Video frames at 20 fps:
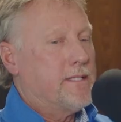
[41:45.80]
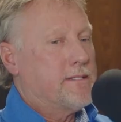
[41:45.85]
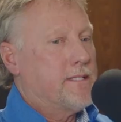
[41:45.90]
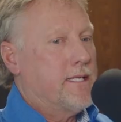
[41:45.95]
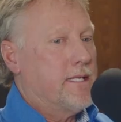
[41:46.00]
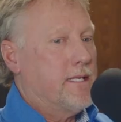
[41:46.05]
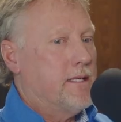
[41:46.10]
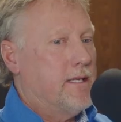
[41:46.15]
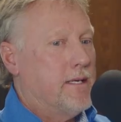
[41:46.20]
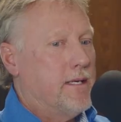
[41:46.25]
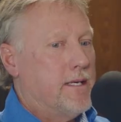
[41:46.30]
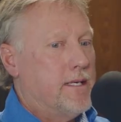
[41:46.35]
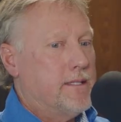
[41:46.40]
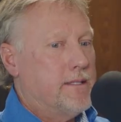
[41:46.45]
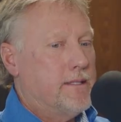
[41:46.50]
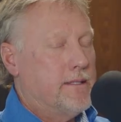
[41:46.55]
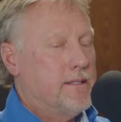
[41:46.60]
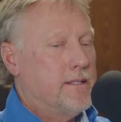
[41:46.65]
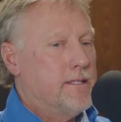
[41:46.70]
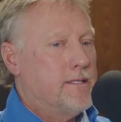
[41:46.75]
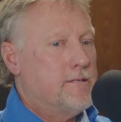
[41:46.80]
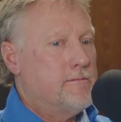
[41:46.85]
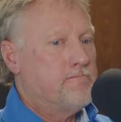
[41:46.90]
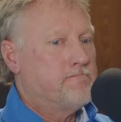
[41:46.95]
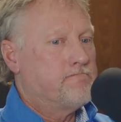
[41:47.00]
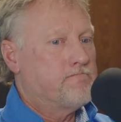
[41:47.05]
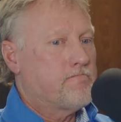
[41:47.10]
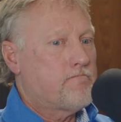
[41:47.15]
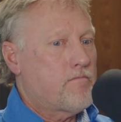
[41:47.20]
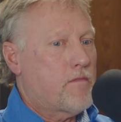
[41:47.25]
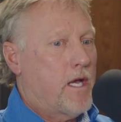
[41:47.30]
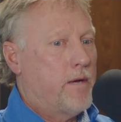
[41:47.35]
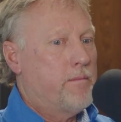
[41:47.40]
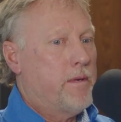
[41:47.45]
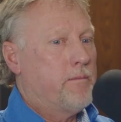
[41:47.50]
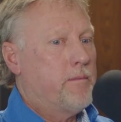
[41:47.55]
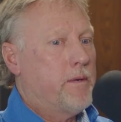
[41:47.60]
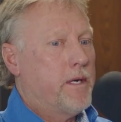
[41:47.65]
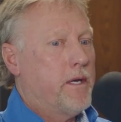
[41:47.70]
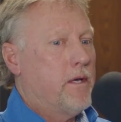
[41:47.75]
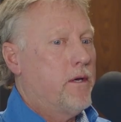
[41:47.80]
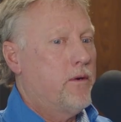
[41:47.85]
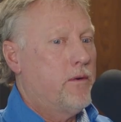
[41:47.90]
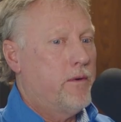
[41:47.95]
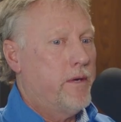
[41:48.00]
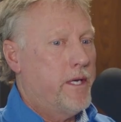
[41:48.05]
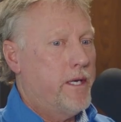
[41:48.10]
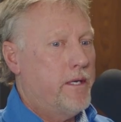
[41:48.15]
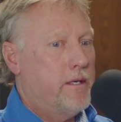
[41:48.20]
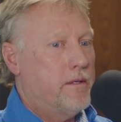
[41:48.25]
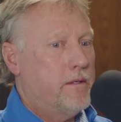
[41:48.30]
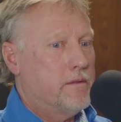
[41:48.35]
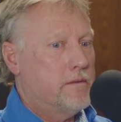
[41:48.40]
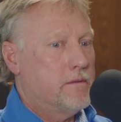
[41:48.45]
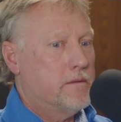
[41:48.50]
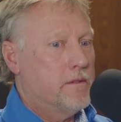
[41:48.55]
asked that a lot. I remember in 2008,